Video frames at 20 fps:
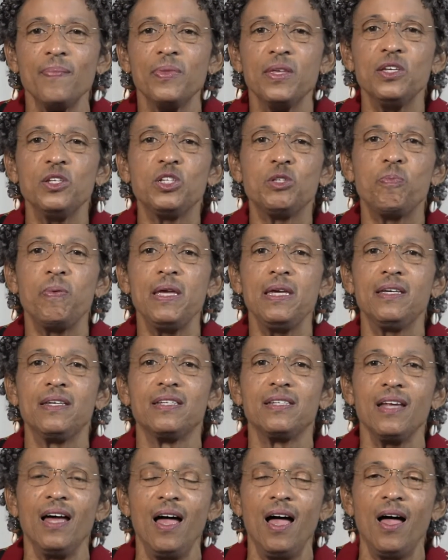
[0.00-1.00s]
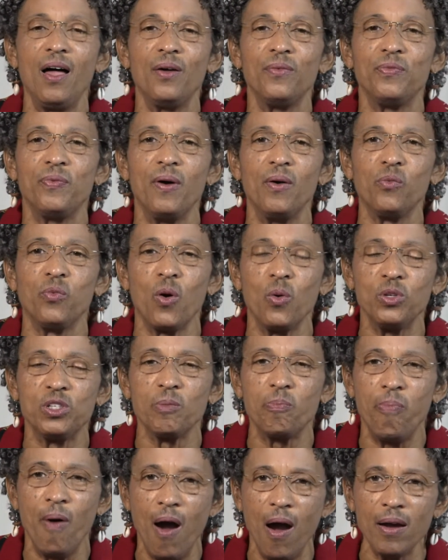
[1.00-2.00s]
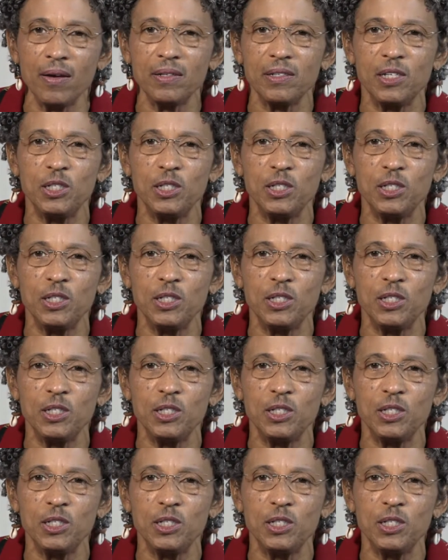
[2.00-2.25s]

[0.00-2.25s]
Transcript: He speaks of Rosa Parks.